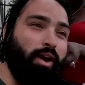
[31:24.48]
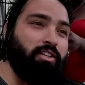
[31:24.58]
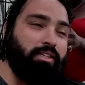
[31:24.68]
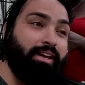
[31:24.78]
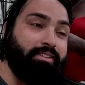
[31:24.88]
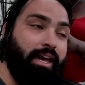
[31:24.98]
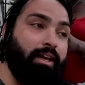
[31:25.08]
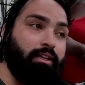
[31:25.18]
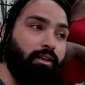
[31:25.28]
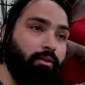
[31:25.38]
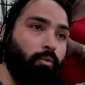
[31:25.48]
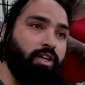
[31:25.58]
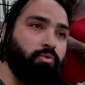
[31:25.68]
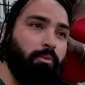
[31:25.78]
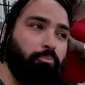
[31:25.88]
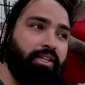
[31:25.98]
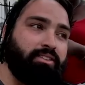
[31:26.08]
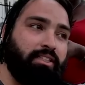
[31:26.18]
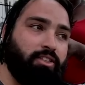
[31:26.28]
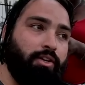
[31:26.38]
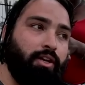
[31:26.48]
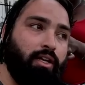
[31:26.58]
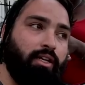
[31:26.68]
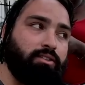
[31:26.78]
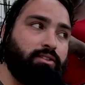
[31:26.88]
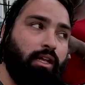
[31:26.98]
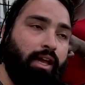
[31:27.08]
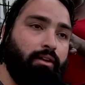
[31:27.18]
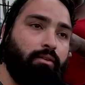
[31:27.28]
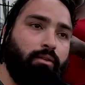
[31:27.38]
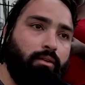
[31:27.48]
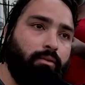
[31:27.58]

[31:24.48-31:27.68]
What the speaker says: Where's exactly? Where's one place that's on your list like?